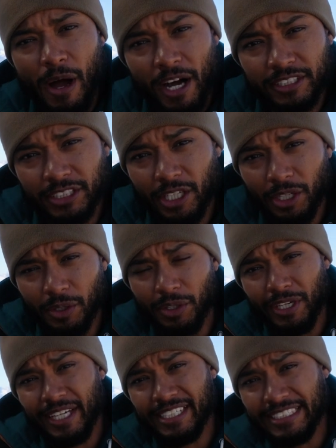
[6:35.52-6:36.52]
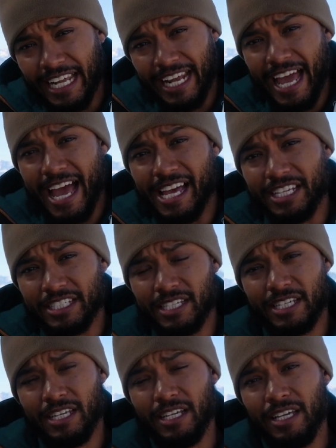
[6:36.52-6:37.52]
box though is that it
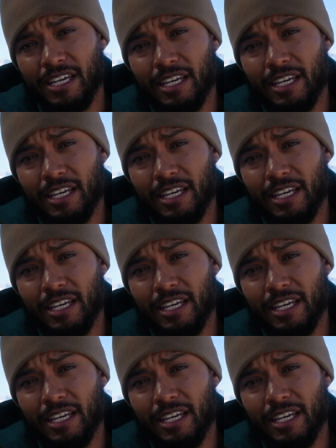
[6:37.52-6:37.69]
has